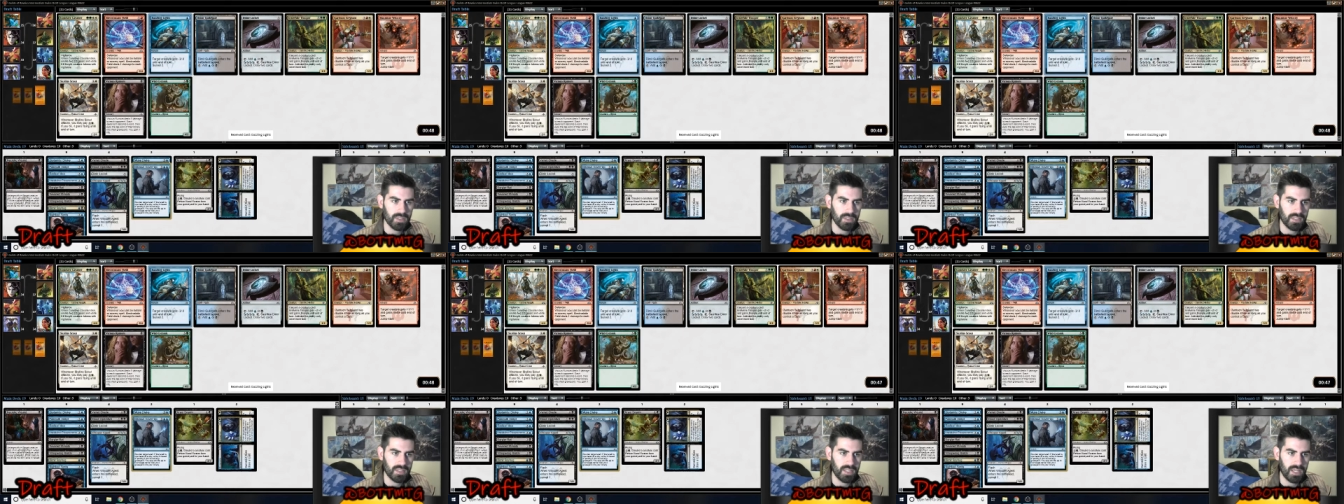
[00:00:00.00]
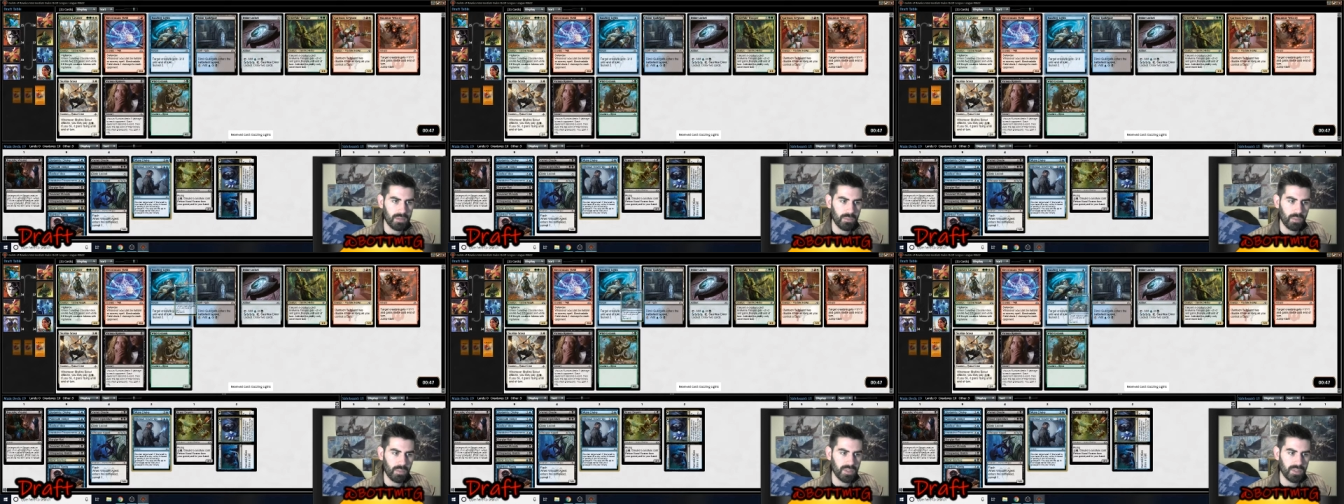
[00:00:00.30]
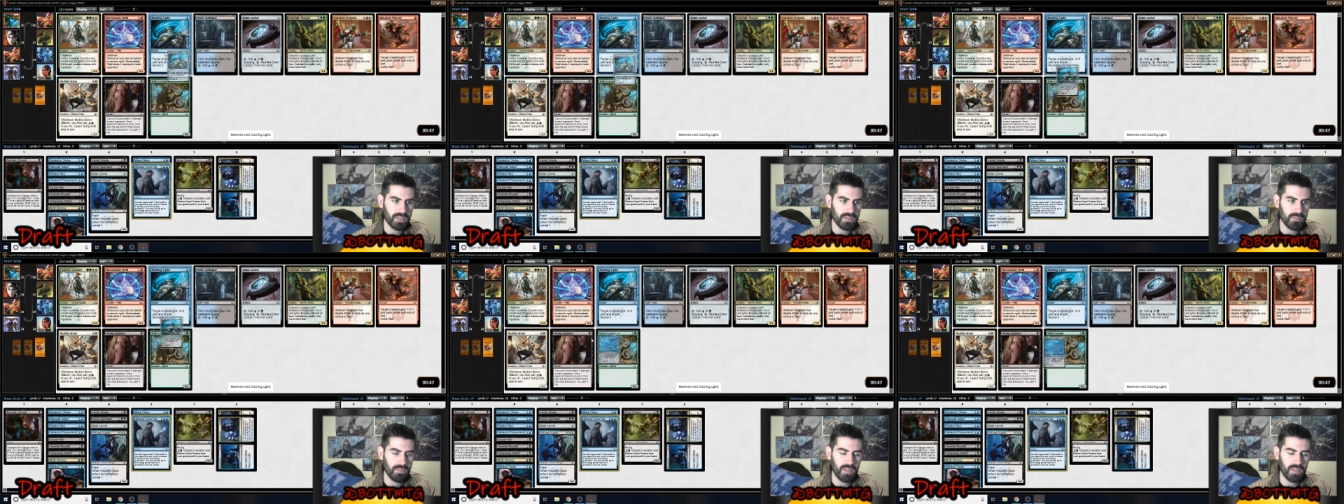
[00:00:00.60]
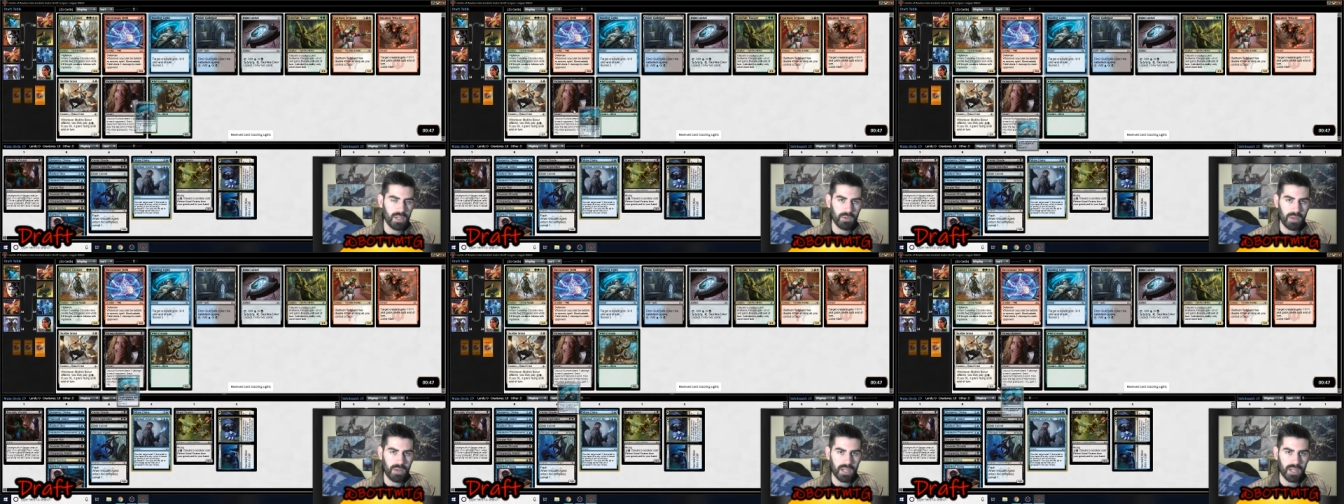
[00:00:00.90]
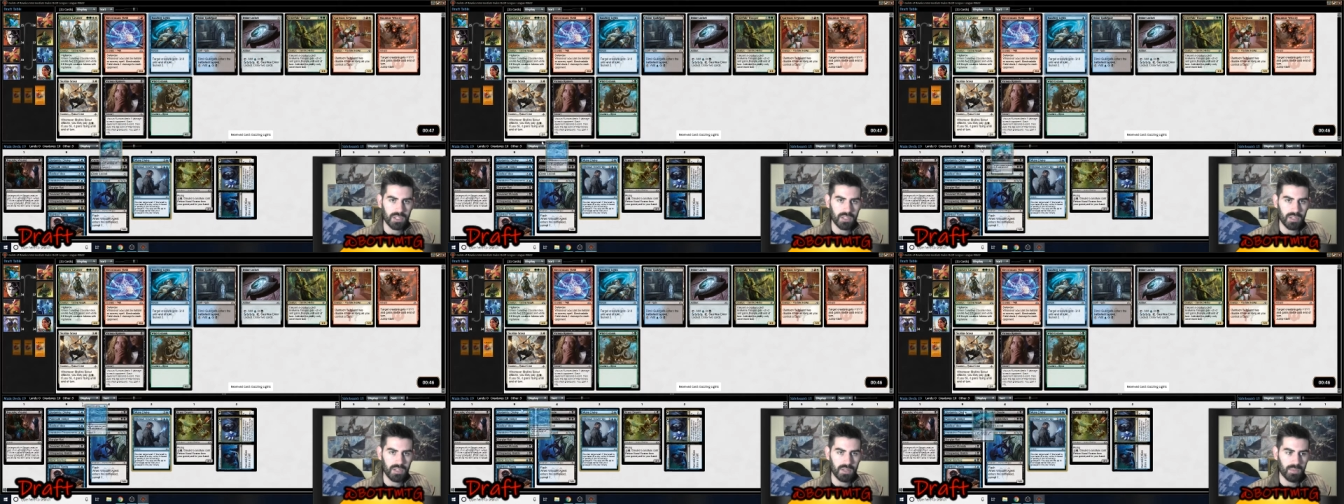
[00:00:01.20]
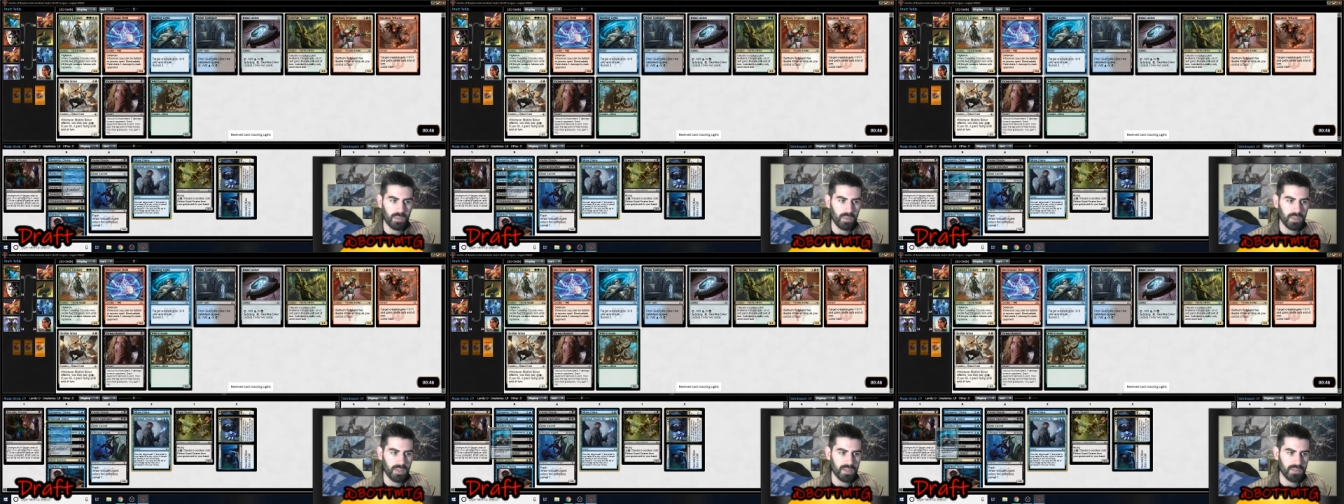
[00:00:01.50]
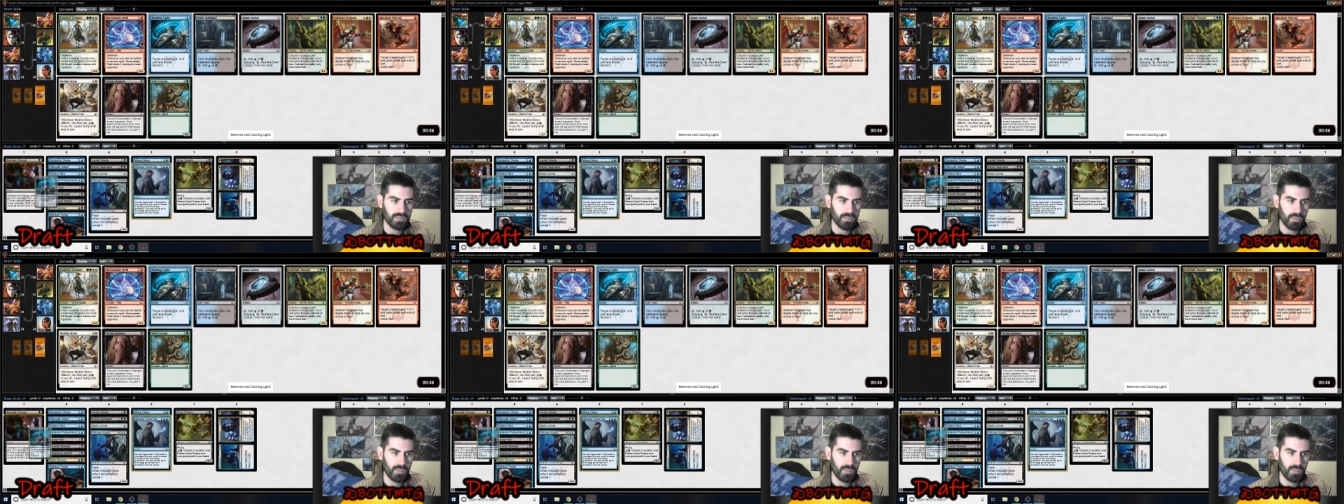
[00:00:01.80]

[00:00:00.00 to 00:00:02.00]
again, we want some interaction and we want more